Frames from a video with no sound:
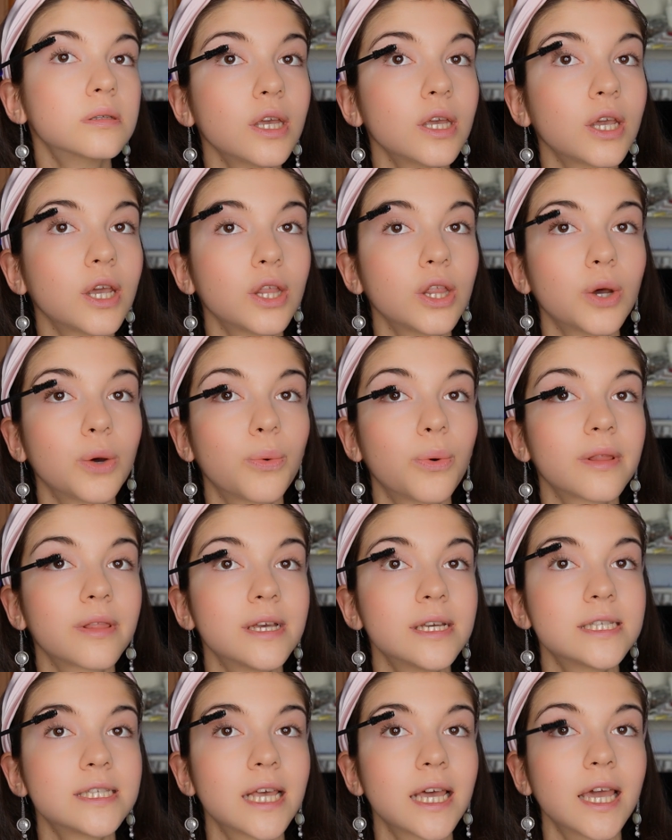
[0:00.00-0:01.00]
You know what they
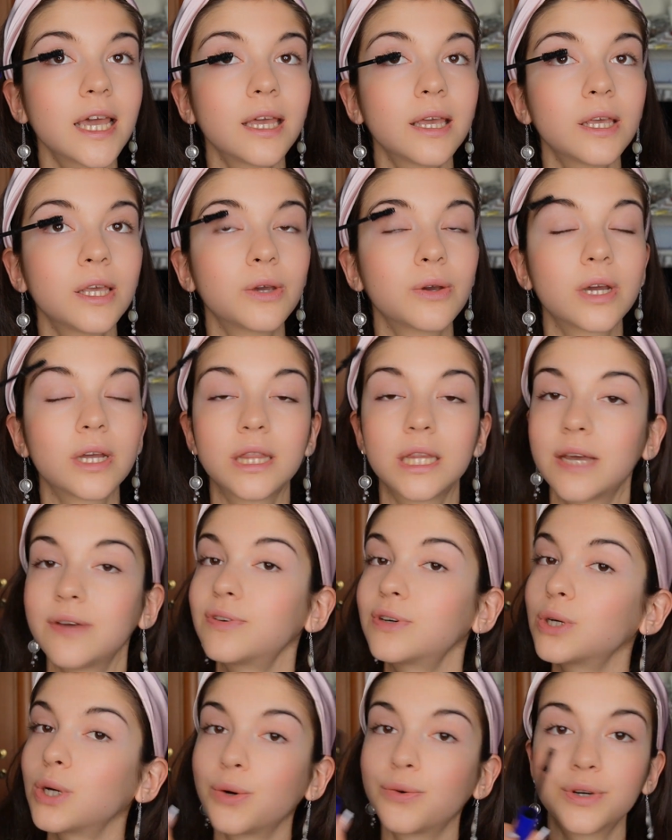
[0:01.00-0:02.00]
say, you can
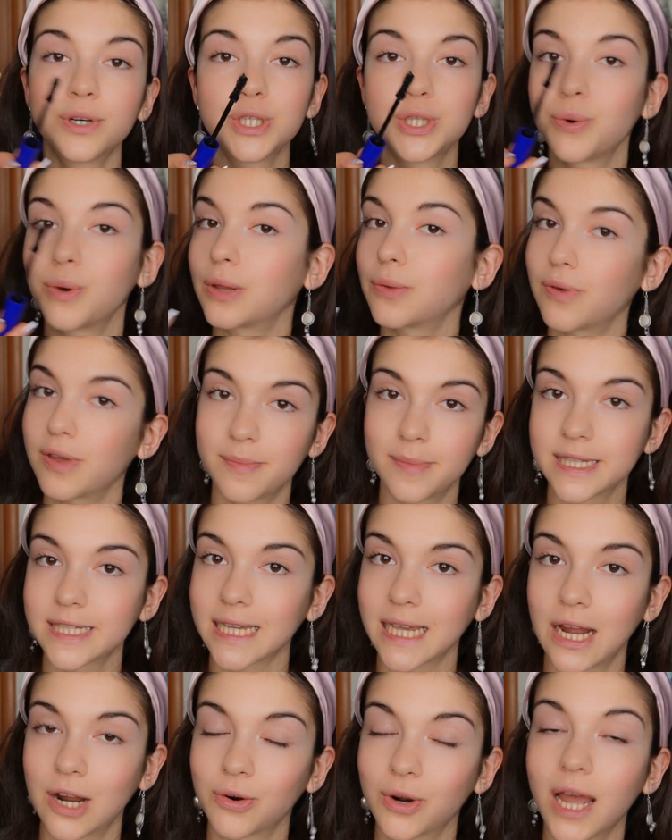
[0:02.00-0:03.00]
never overdo it with
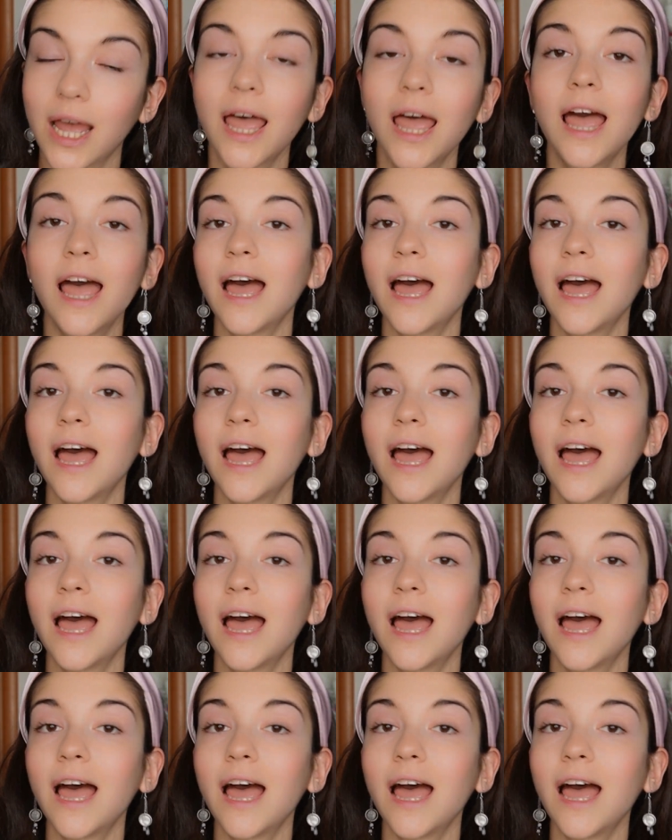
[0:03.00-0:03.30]
mascara,